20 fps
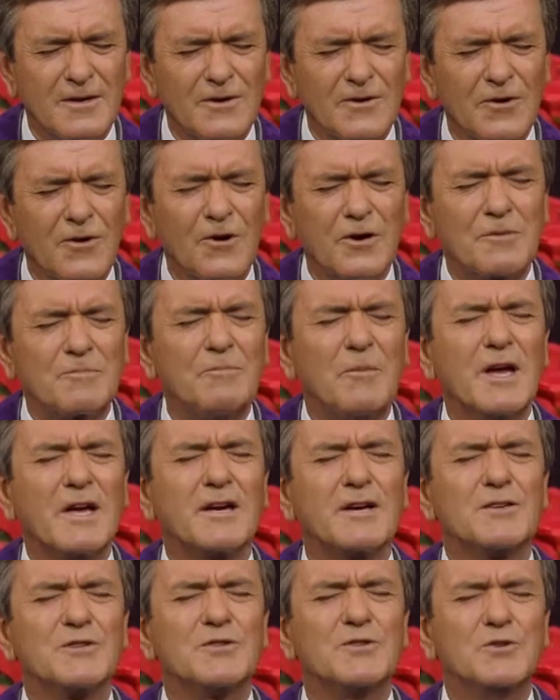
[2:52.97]
Lord,
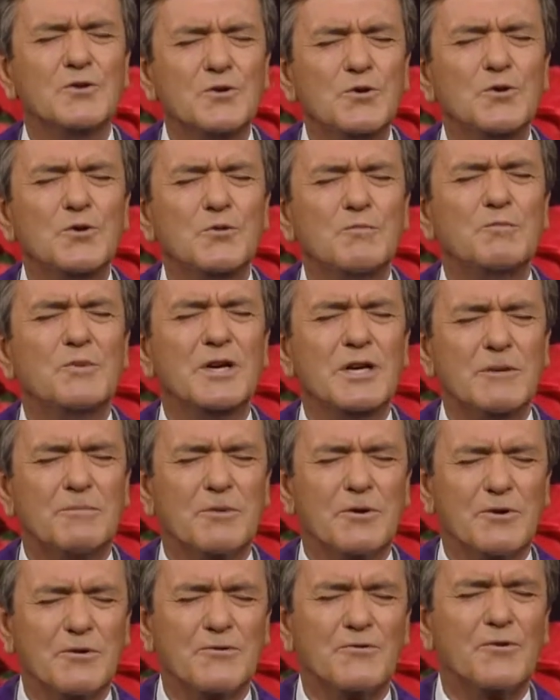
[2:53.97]
make us new
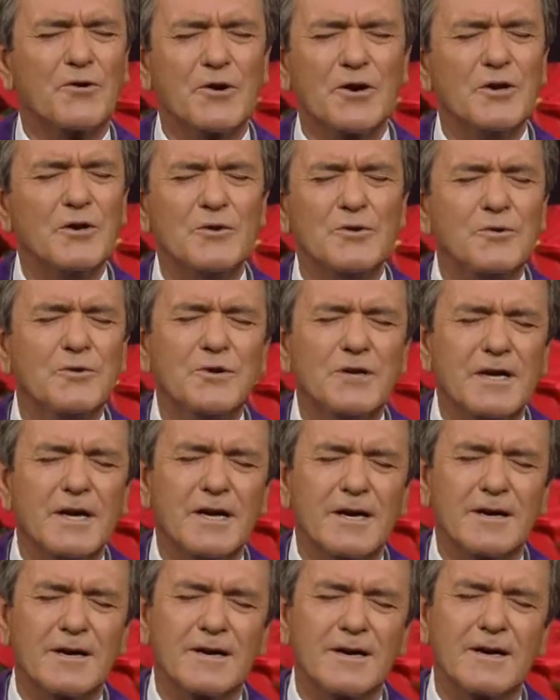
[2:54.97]
people for a new
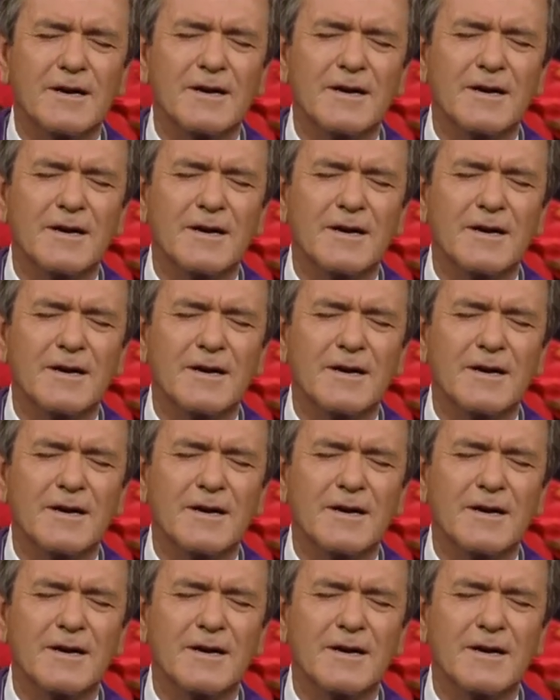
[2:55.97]
year.